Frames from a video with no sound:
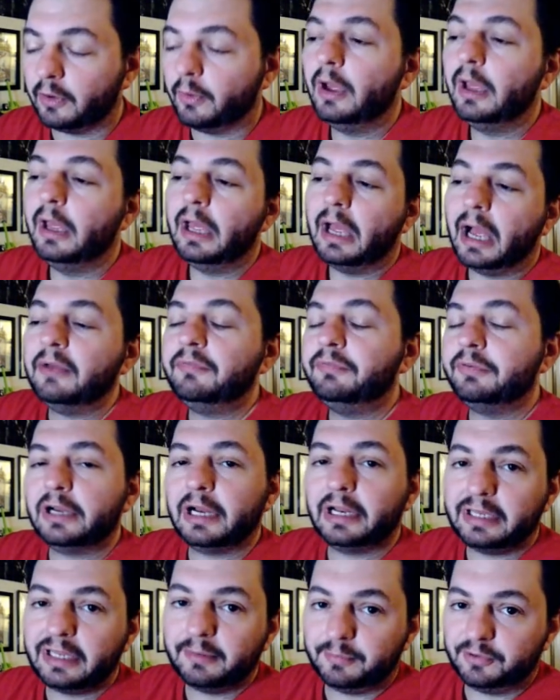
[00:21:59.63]
So I
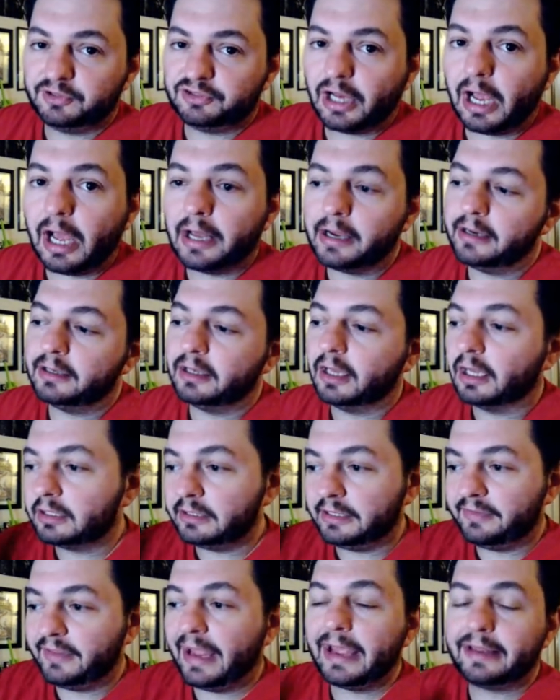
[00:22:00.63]
figured I'd give them a shot, and
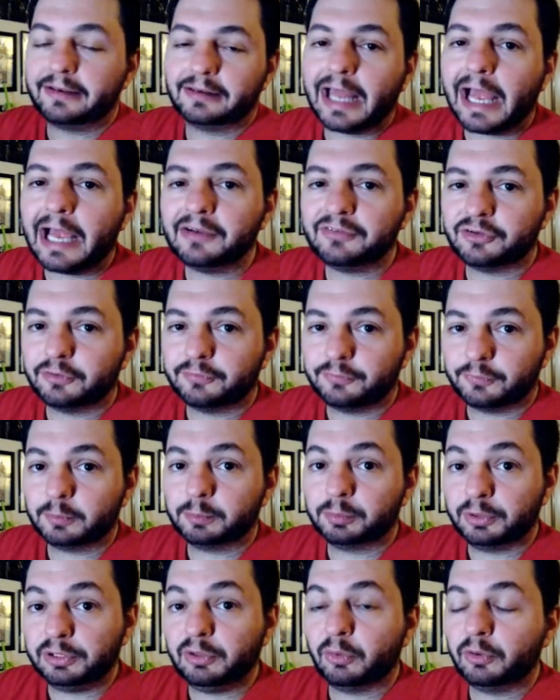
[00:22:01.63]
luckily they had Lasher
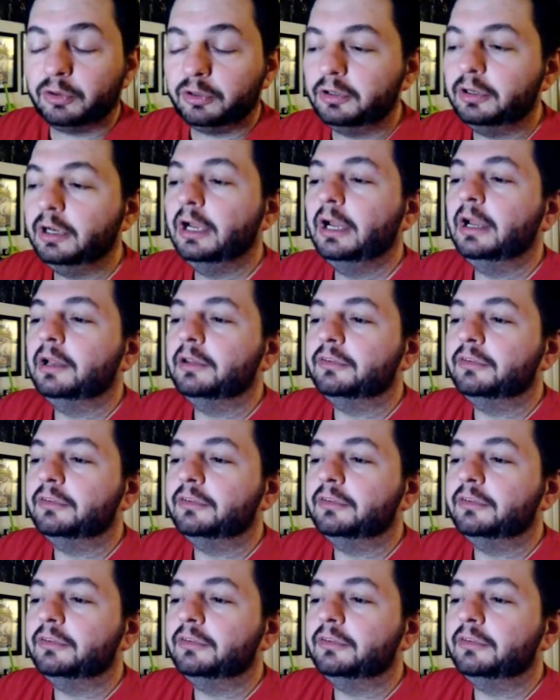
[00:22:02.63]
for pre-order.